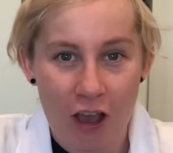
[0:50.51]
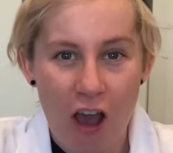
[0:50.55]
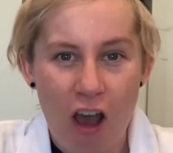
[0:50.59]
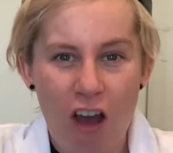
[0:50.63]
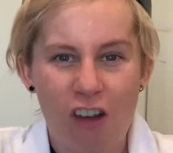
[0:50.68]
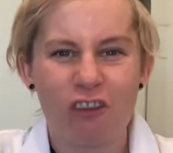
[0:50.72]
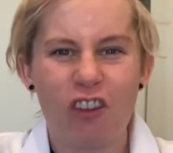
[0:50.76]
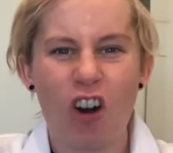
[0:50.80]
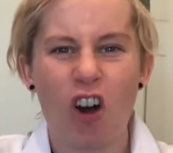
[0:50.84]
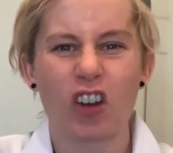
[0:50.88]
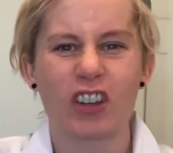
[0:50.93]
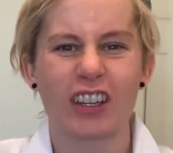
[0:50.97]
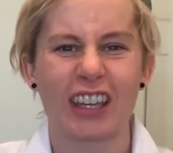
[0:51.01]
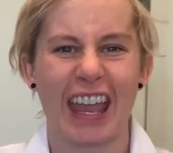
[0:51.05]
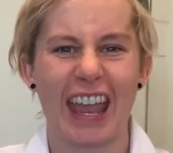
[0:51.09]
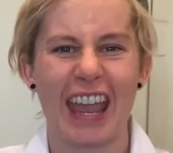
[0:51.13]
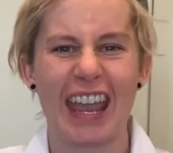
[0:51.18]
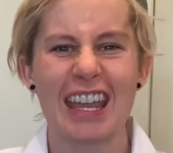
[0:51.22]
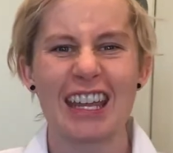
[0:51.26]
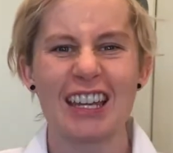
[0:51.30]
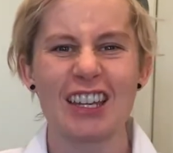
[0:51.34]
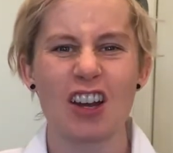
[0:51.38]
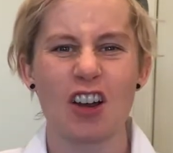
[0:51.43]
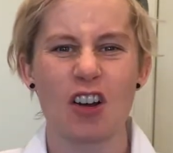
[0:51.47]

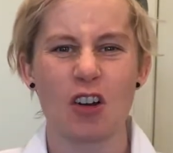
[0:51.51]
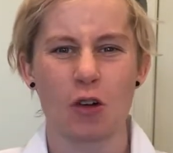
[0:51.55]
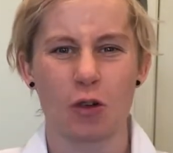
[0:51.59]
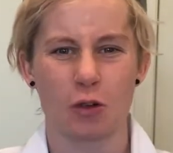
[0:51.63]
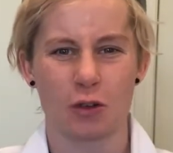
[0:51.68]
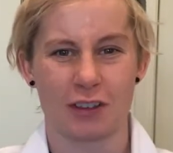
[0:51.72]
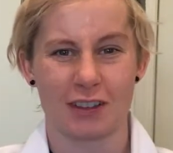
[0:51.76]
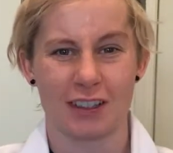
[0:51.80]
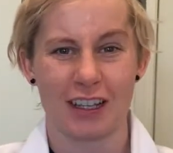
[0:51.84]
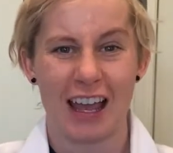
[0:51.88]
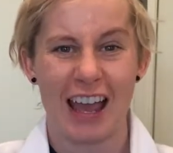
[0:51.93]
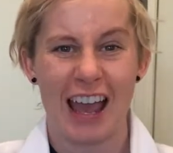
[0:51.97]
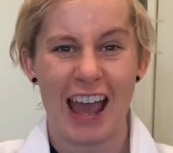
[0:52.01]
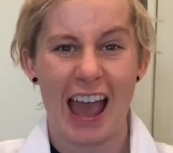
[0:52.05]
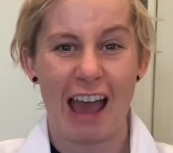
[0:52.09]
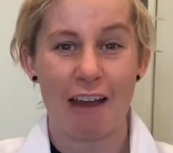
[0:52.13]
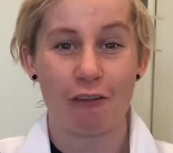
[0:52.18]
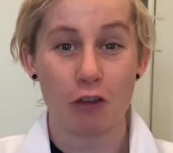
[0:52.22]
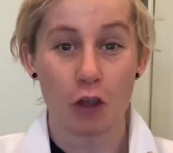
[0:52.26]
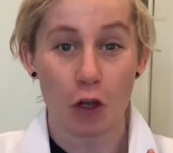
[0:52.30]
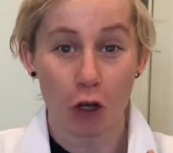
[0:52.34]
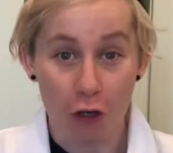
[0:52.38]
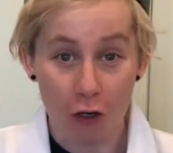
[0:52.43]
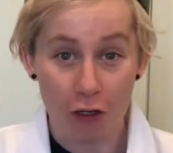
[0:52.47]
Volcanoes! Have
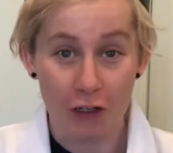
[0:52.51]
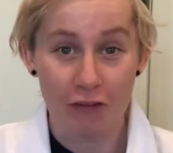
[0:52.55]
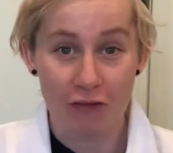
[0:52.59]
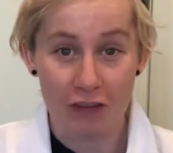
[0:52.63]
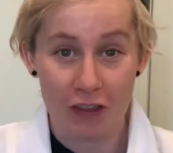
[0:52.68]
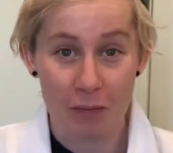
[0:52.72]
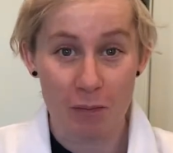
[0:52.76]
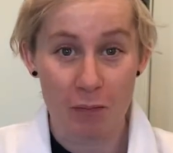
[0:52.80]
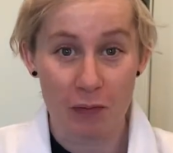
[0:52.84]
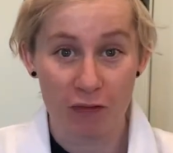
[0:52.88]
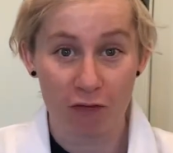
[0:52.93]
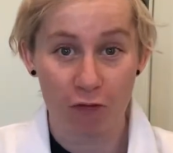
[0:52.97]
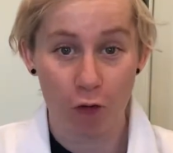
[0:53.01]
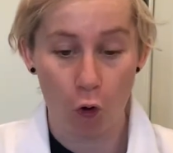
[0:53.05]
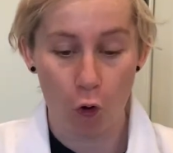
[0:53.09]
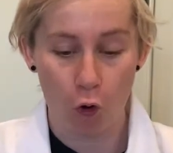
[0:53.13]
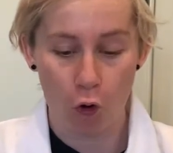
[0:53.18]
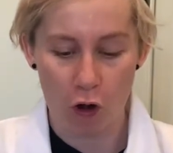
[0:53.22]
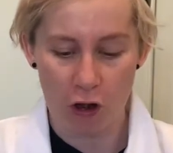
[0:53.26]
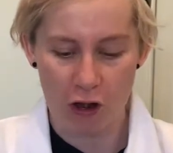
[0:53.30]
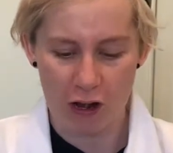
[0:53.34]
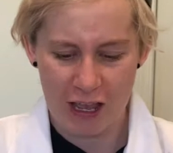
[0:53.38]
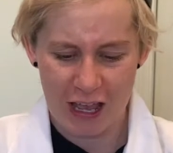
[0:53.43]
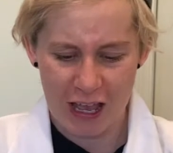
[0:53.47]
you heard of them
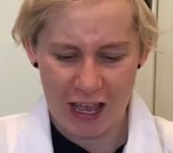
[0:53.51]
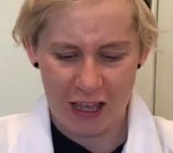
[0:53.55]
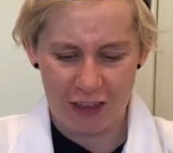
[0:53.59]
before?